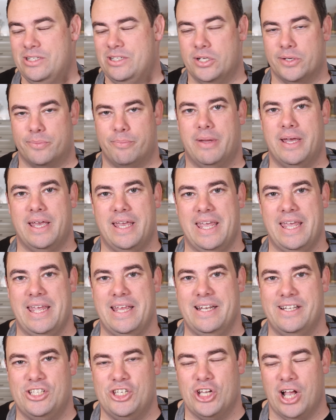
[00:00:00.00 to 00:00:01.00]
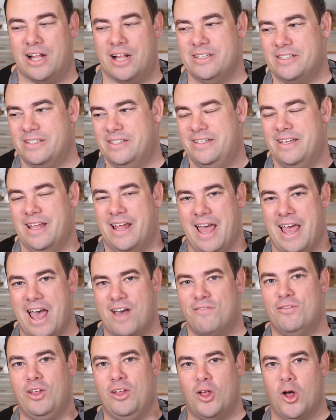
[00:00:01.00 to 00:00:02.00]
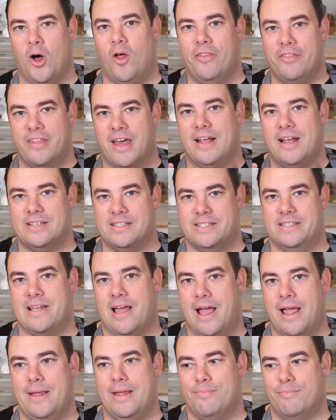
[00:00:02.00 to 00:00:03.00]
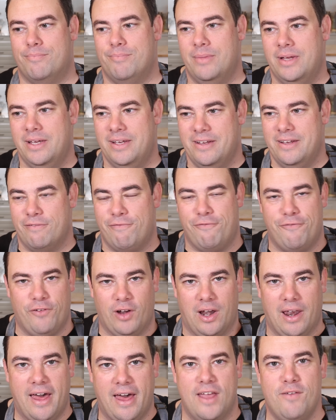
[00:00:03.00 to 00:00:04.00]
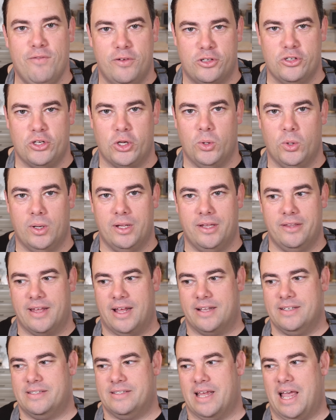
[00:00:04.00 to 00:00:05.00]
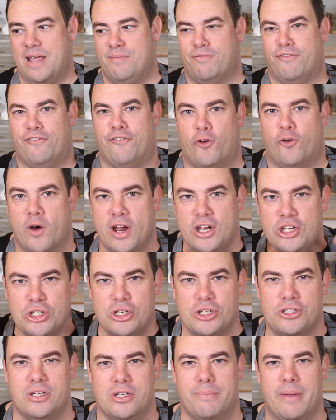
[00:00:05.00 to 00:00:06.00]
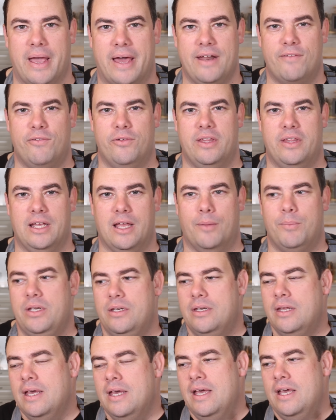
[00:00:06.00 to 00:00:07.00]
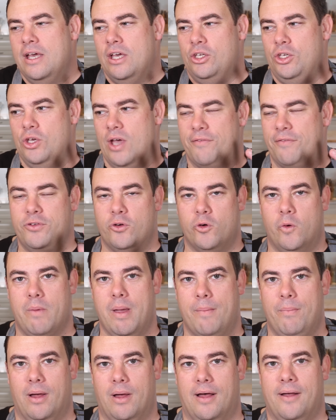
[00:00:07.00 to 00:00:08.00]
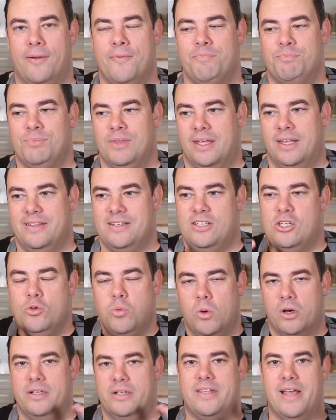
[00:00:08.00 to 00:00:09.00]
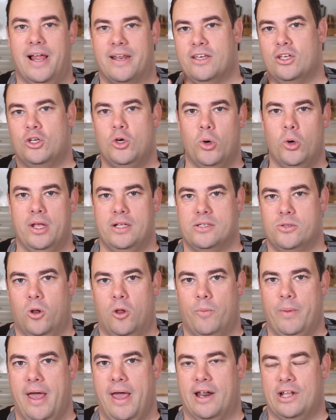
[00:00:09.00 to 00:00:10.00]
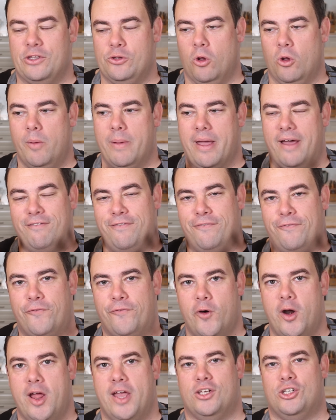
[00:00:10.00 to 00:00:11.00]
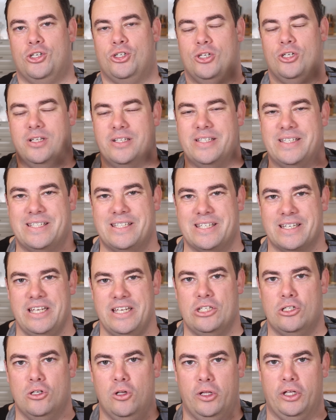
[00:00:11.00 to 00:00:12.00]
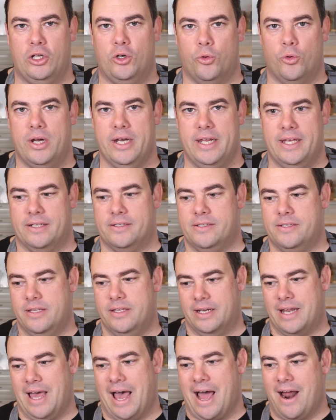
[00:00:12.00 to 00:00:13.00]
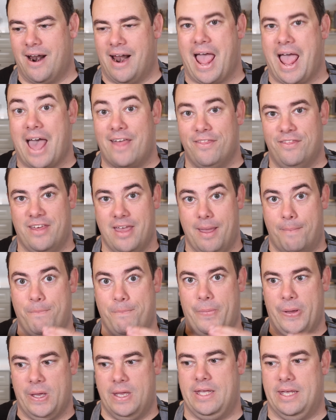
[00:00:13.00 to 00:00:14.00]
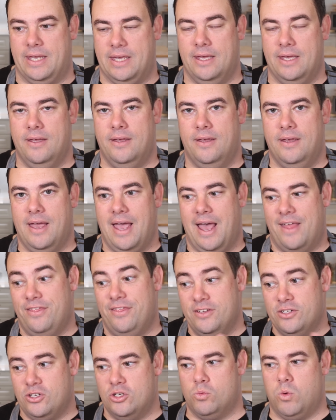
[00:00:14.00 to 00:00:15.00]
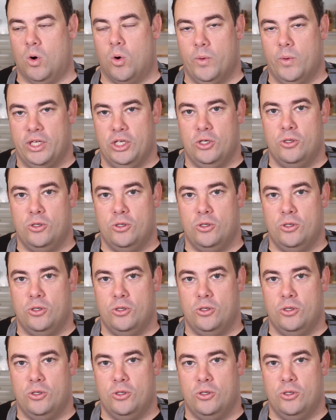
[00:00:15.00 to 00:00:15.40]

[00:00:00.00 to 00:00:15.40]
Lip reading: to me, just haven't got that same flavor to it, that same freshness about everything. I mean, you have to remember, this is what Italian cooking is all about. It's all about fresh, seasonal ingredients that are at their peak, and this is what we're